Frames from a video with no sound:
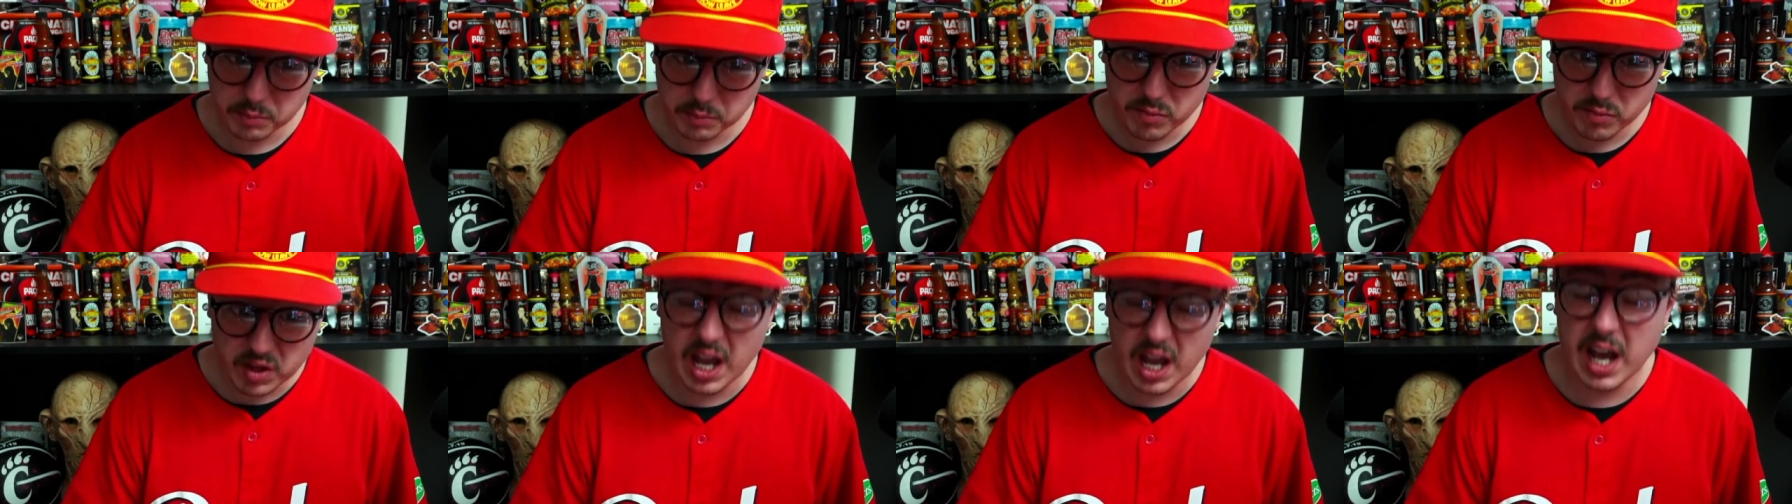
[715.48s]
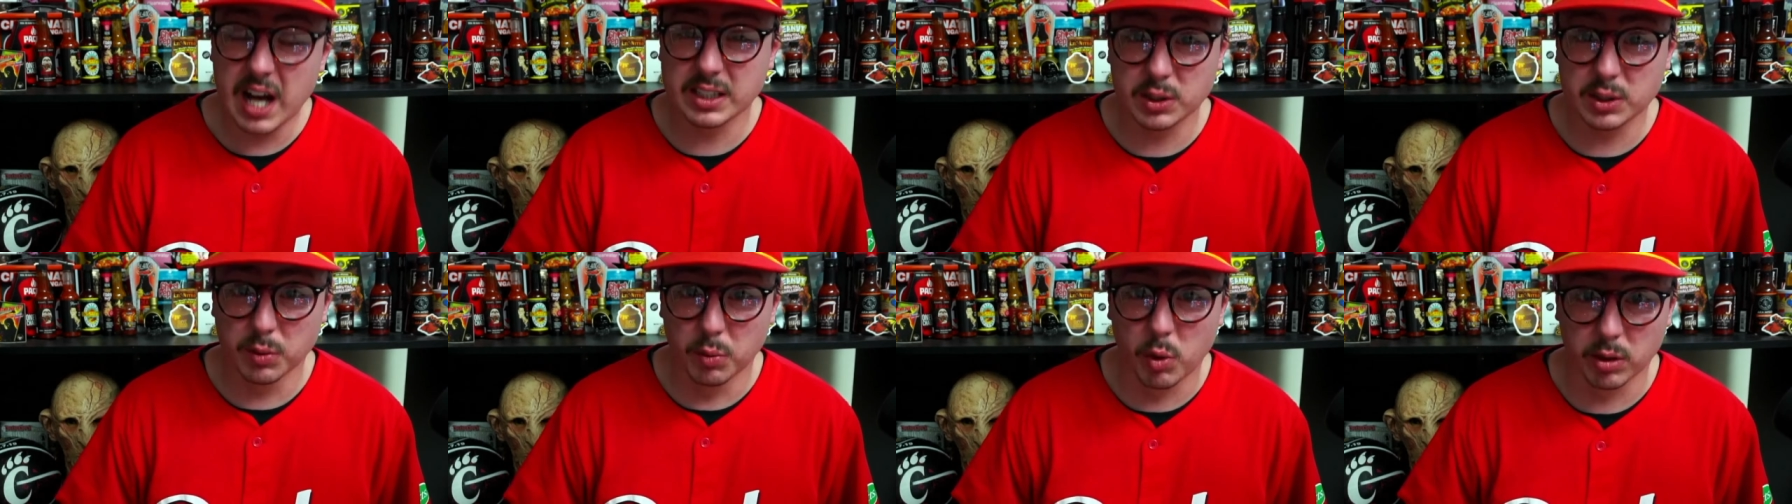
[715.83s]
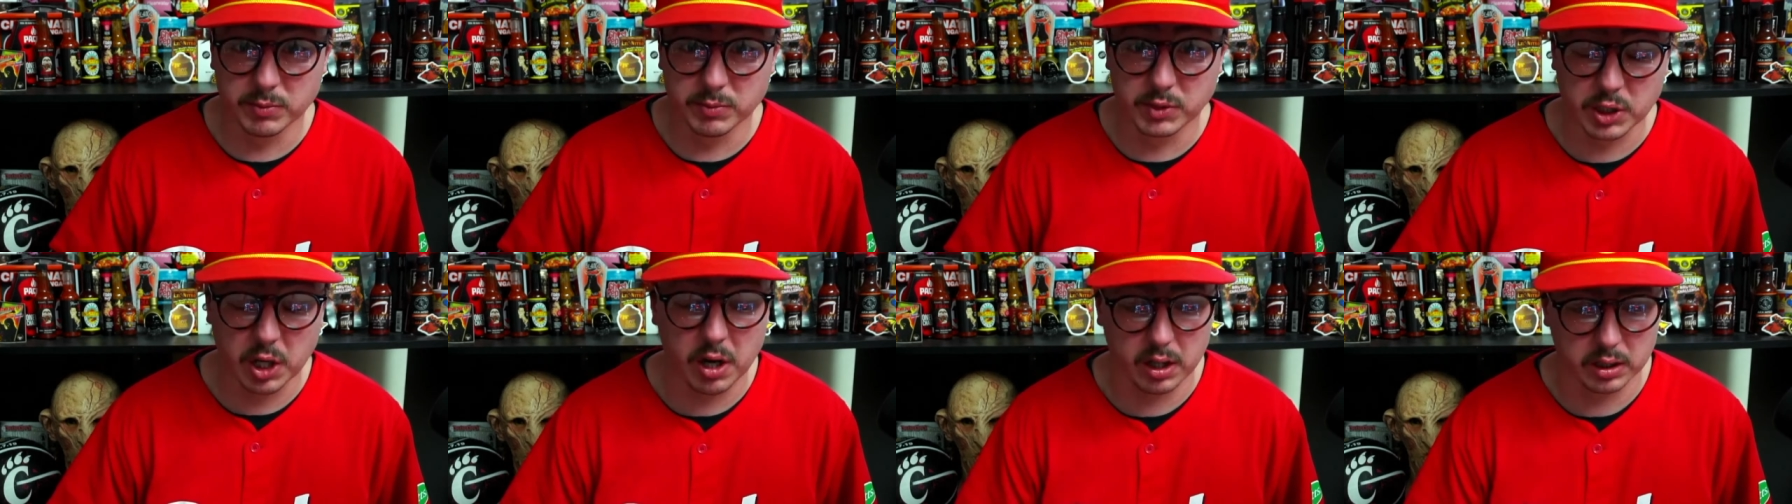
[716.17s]
That's a warm
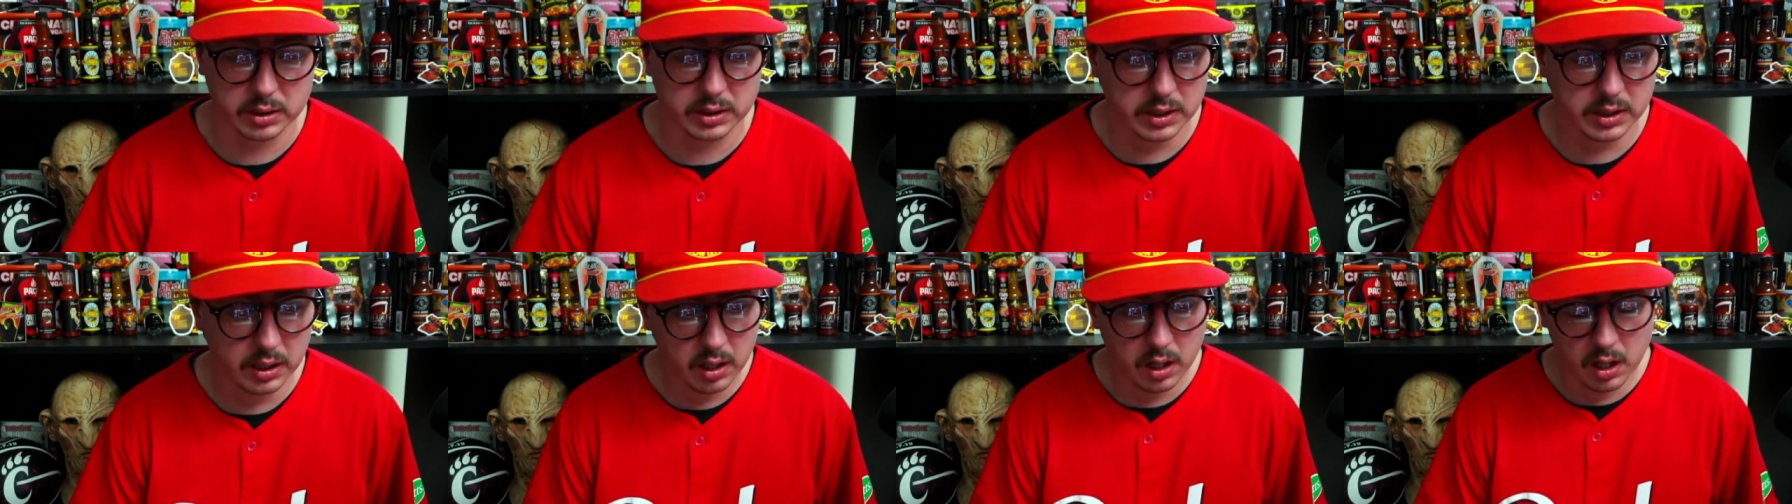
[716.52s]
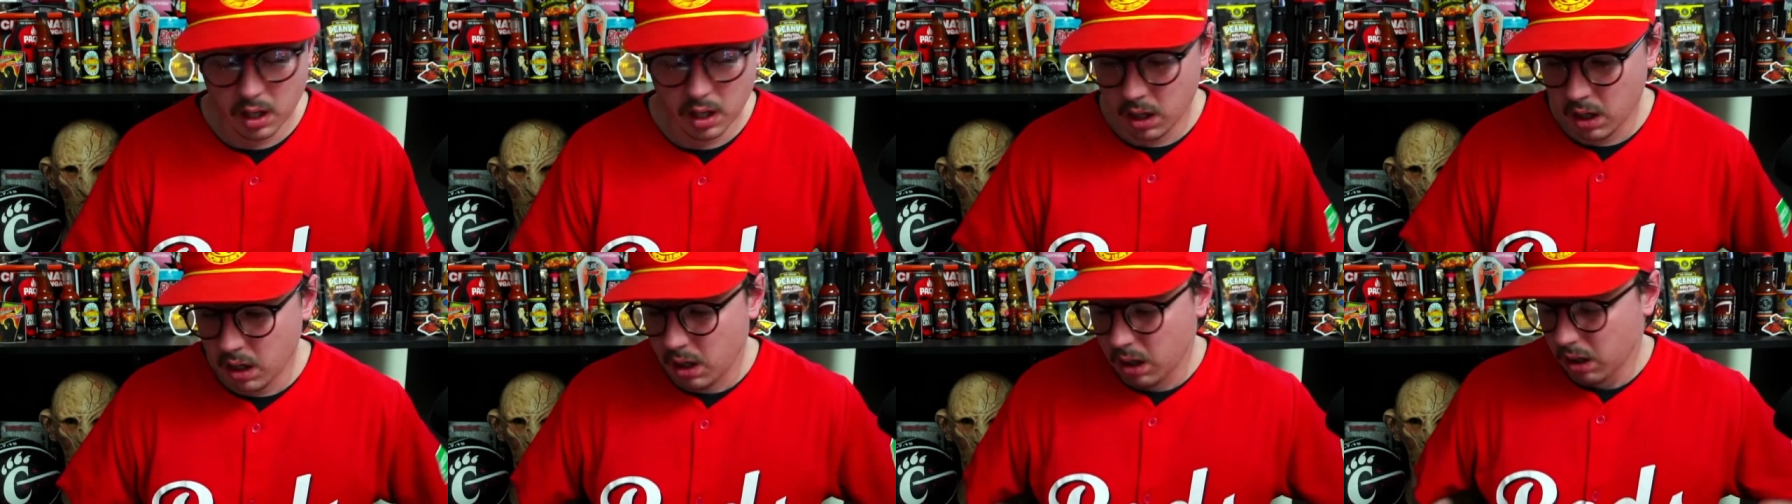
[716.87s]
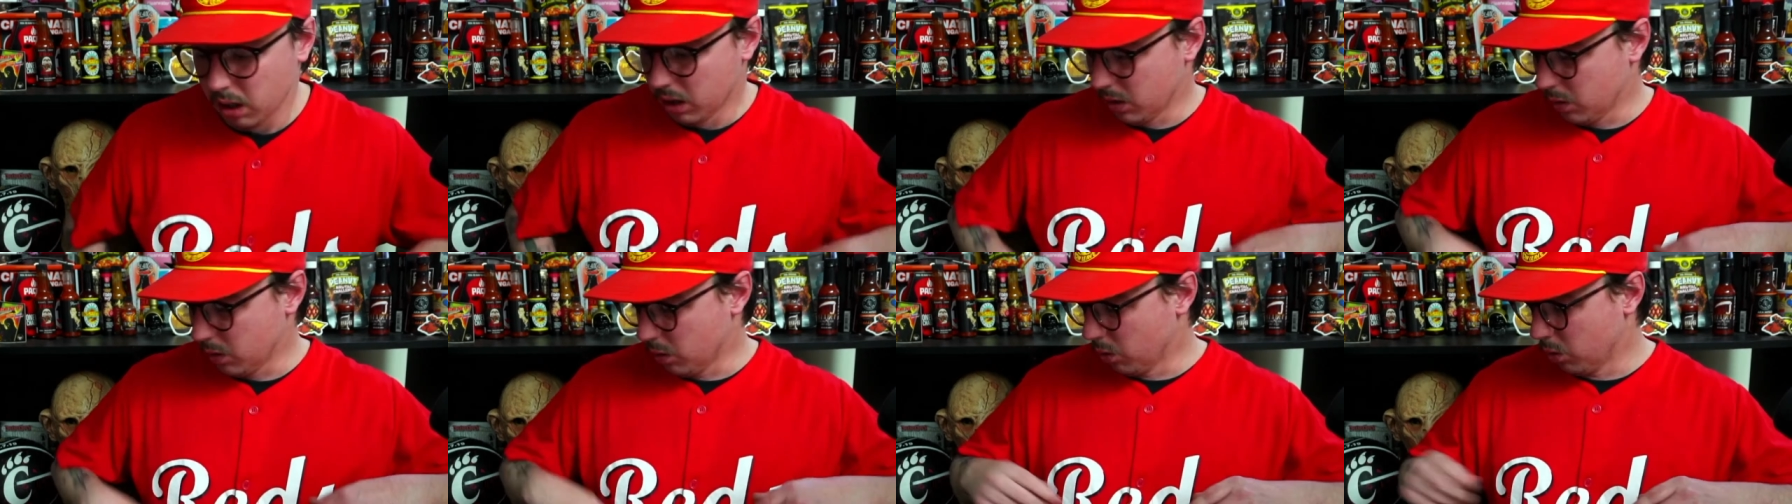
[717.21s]
sauce.
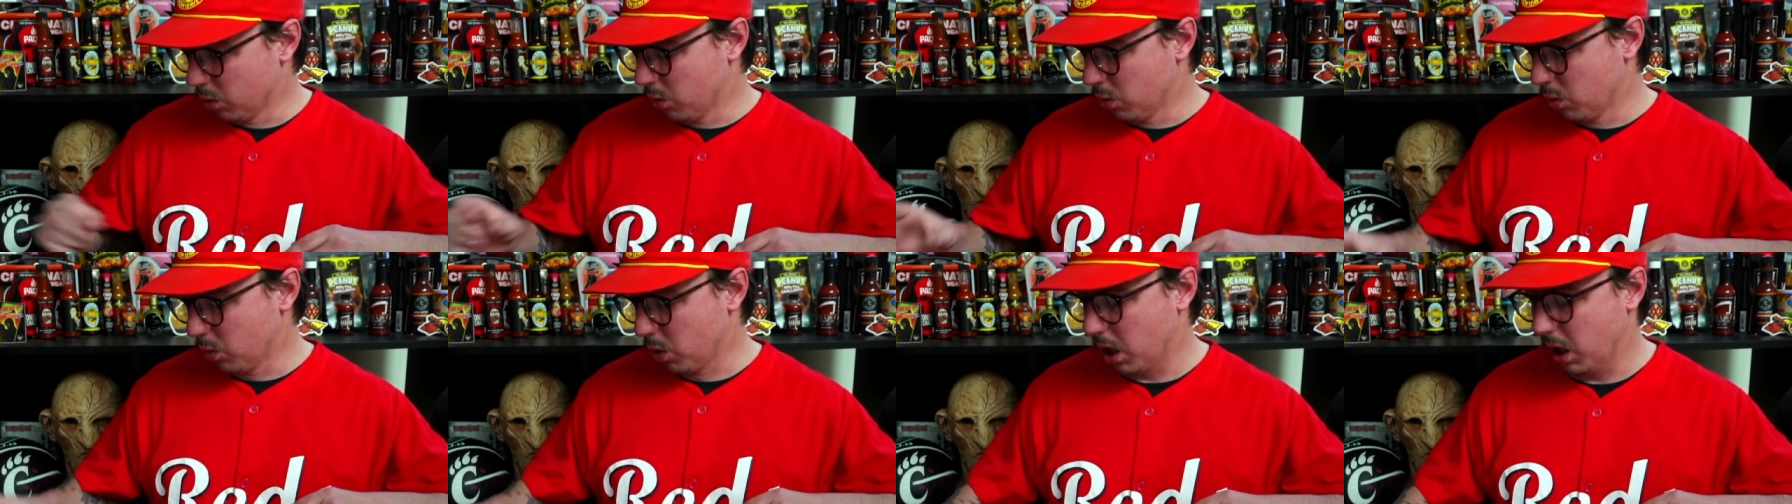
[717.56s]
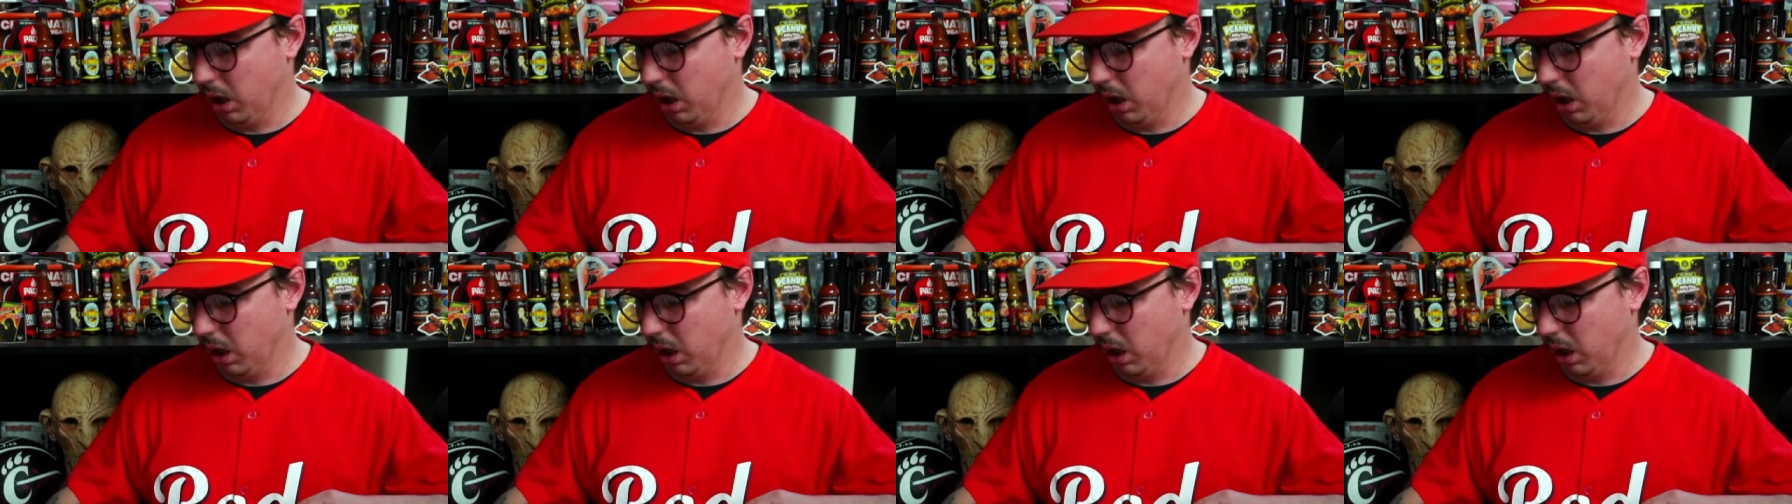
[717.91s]
Ooh.